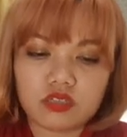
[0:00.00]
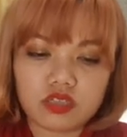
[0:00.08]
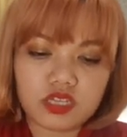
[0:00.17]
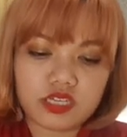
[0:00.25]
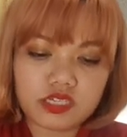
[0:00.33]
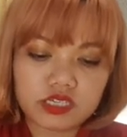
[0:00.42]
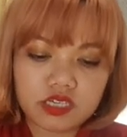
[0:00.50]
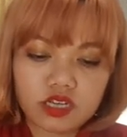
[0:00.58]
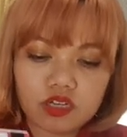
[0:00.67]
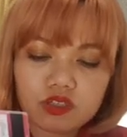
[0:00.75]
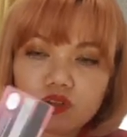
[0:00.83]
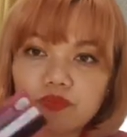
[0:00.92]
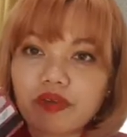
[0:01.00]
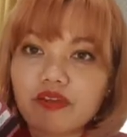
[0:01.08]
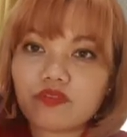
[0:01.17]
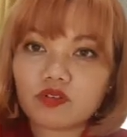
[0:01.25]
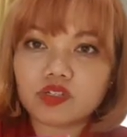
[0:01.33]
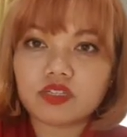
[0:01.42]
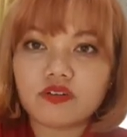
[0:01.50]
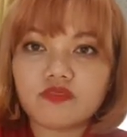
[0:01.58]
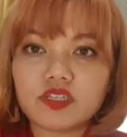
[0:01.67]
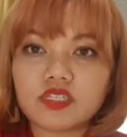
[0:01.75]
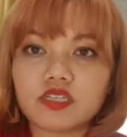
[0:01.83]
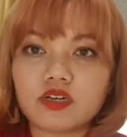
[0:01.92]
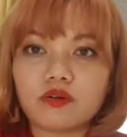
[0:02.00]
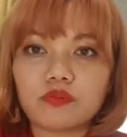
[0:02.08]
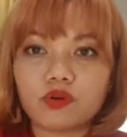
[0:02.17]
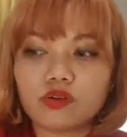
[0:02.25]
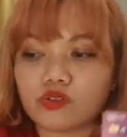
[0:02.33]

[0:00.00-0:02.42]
this to pay for stuff in Singapore